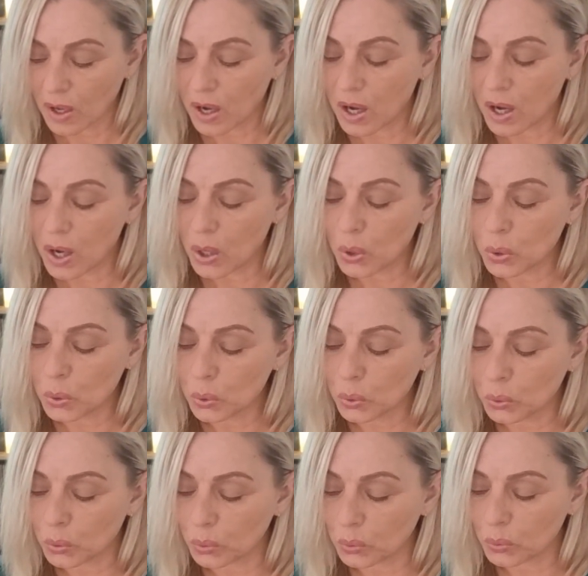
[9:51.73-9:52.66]

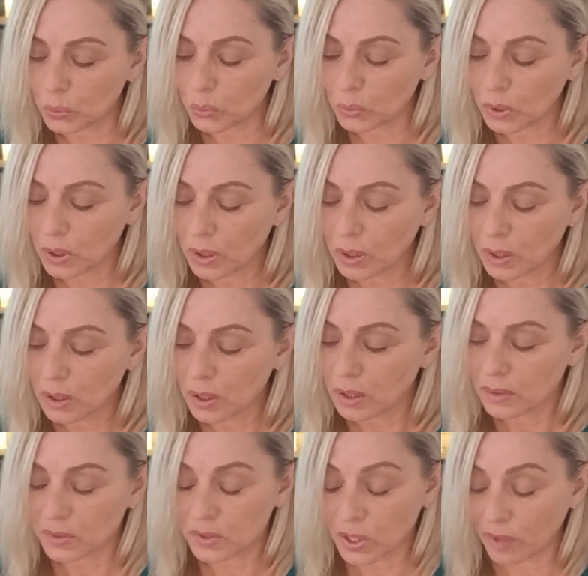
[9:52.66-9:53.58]
Oh,
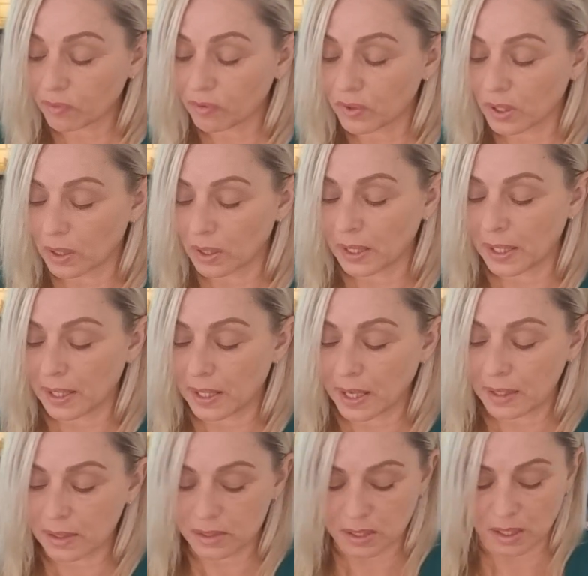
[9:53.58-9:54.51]
definitely an
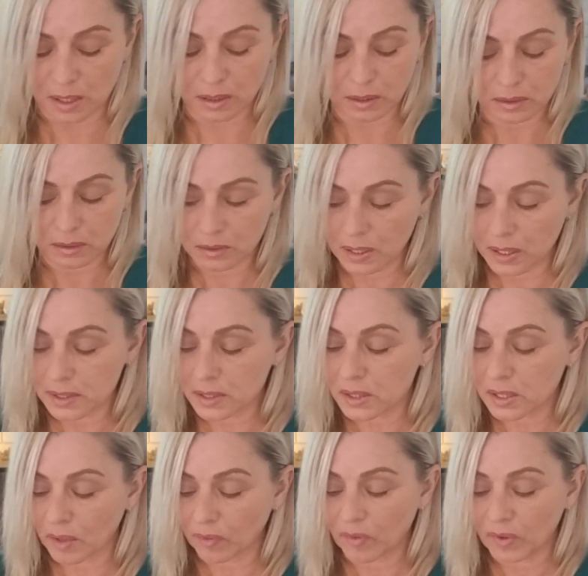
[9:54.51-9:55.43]
ending. There's
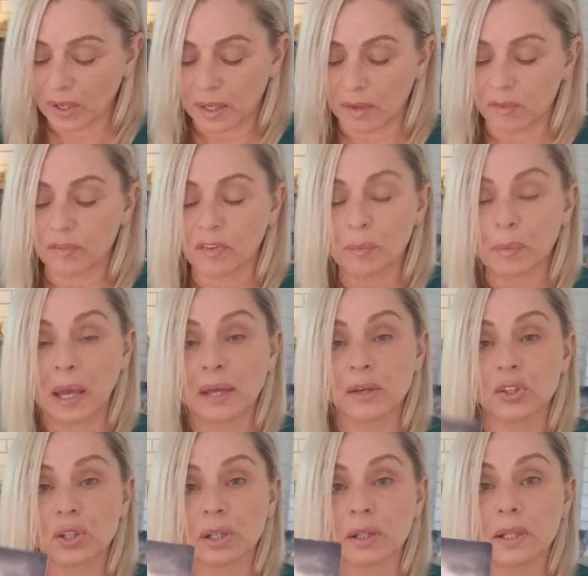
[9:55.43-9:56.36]
definitely
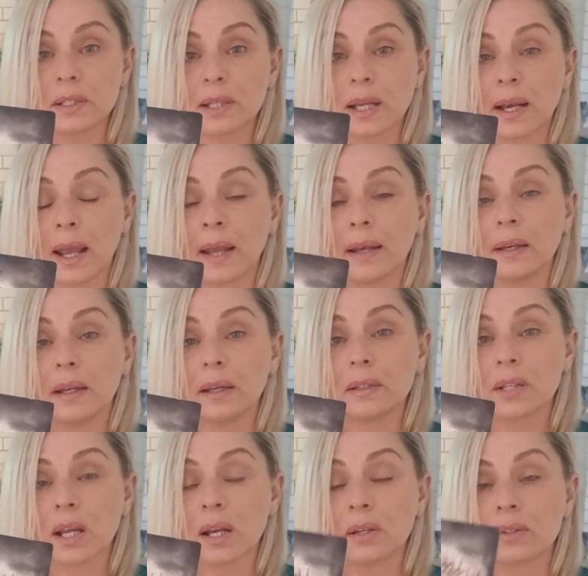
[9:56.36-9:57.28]
information. There's an
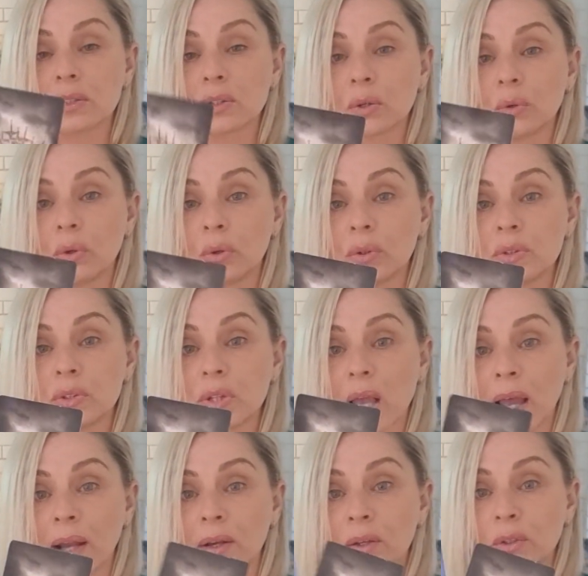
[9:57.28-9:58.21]
ending, Ten of Swords,
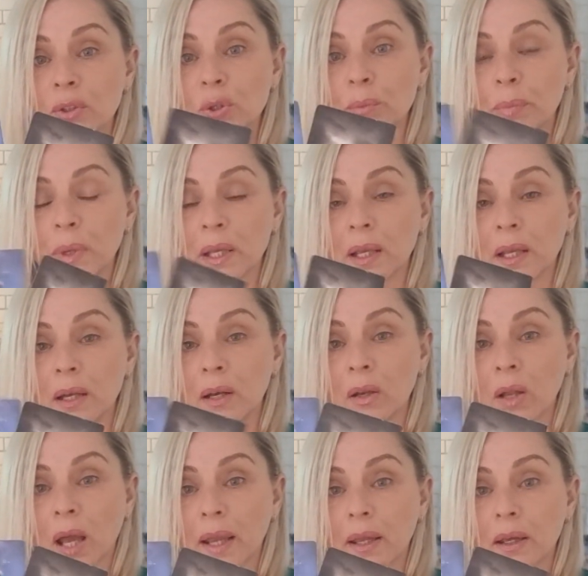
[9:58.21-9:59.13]
and a new beginning.
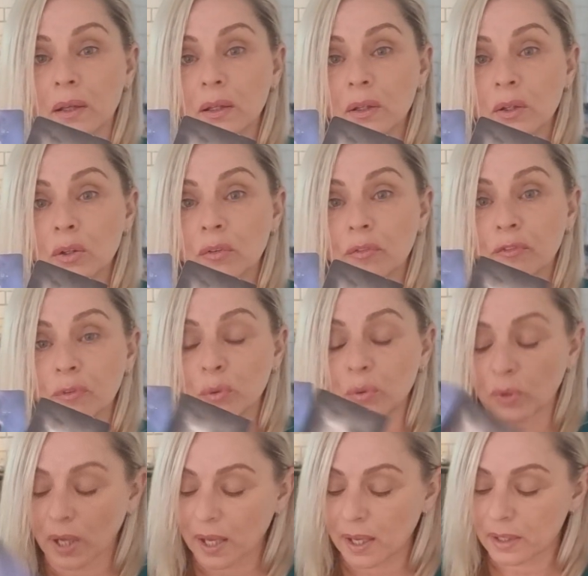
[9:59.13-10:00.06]
Like, the
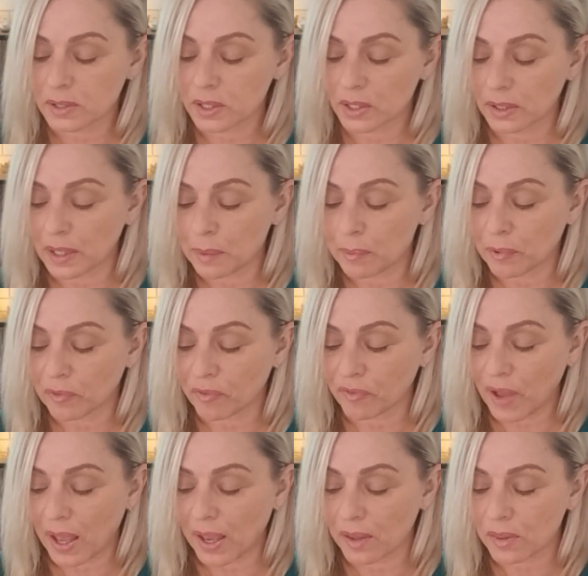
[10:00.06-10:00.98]
Four card's a leap of
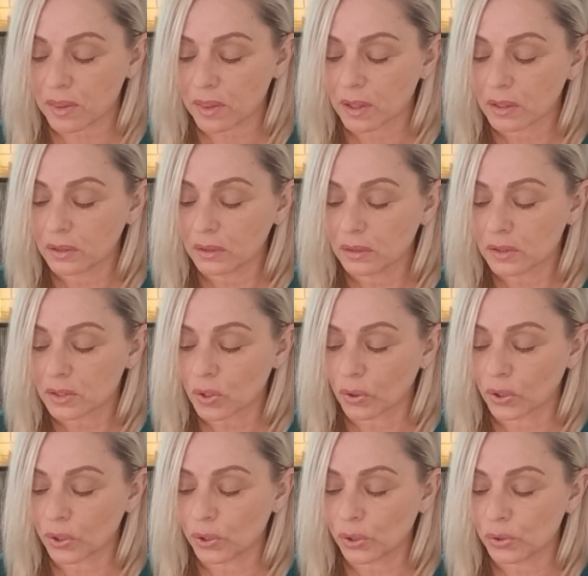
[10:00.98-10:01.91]
faith. It's
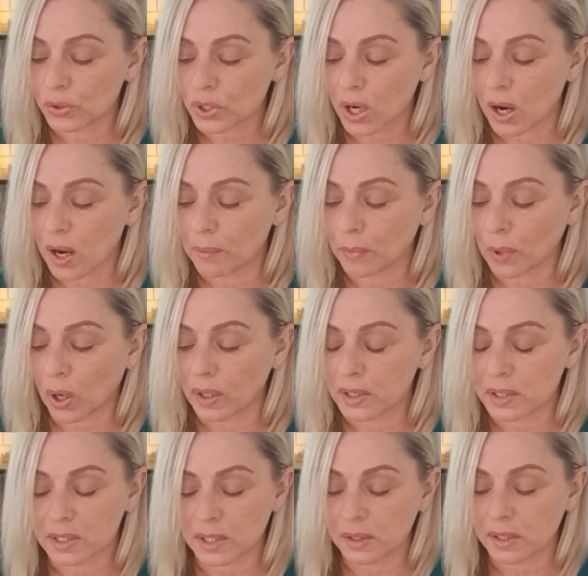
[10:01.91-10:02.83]
on a new
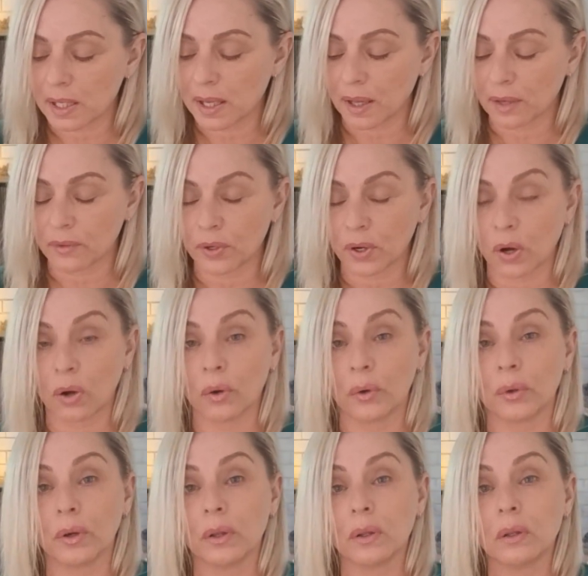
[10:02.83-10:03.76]
timeline. It's in the
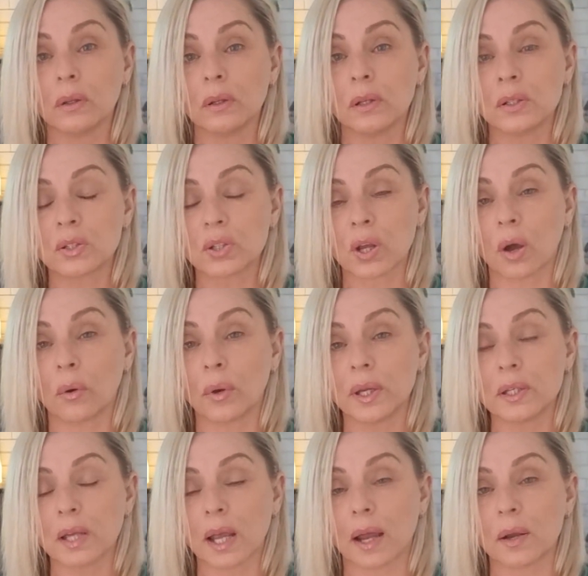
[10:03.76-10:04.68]
unknown. It's
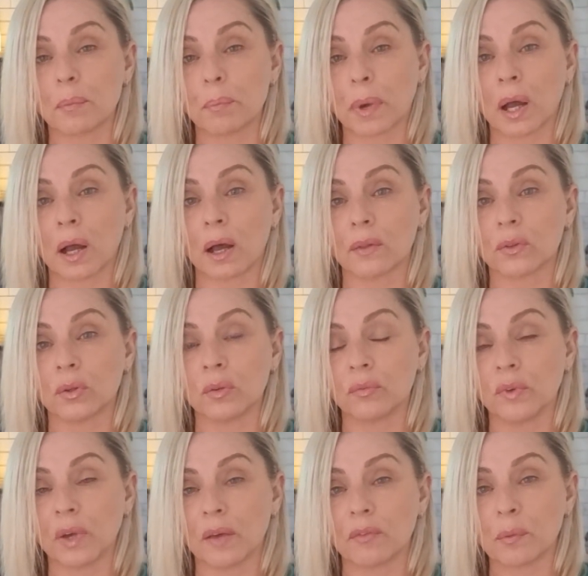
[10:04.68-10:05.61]
going down a path
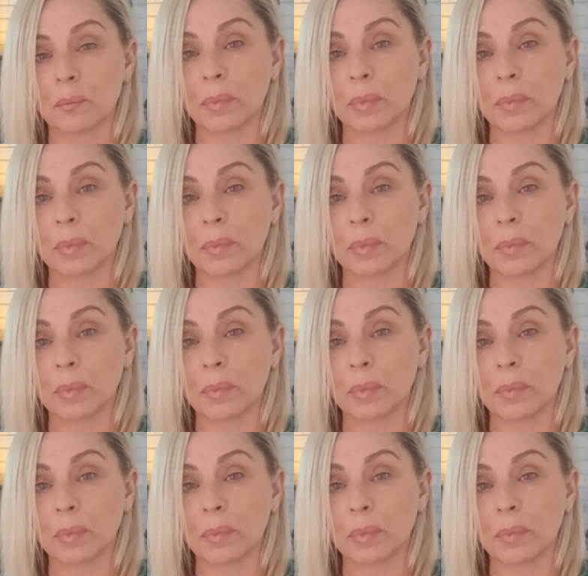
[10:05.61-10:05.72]
you've never